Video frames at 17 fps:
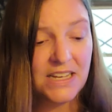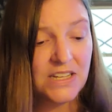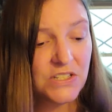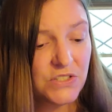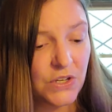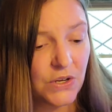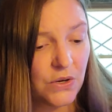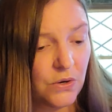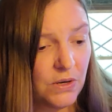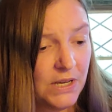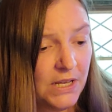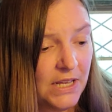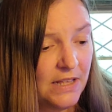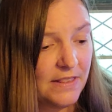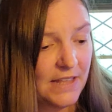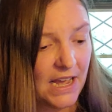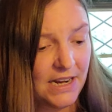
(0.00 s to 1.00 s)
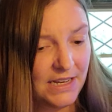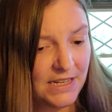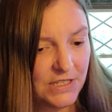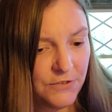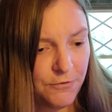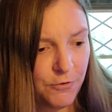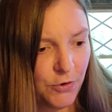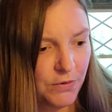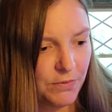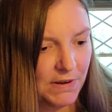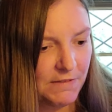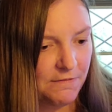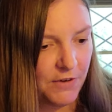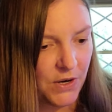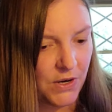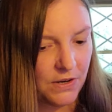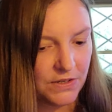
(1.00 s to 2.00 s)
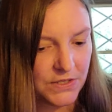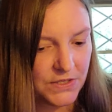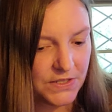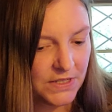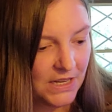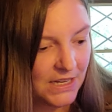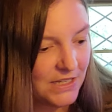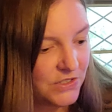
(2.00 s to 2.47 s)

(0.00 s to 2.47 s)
So that is for reversed.